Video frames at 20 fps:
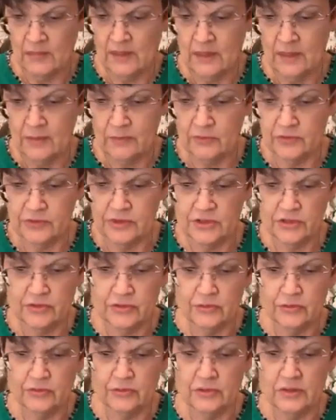I'll
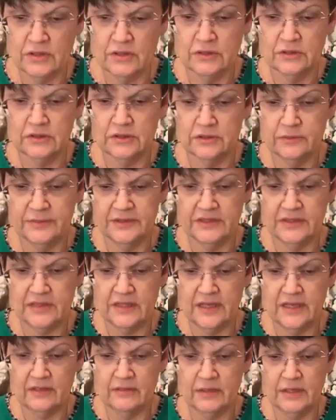do a little bit
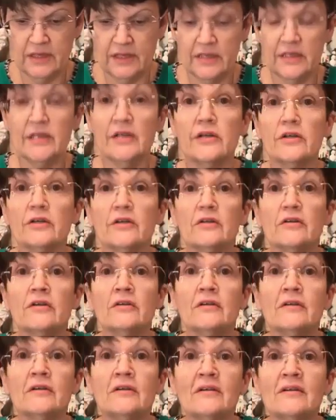down
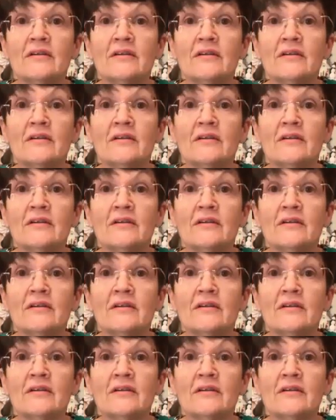here.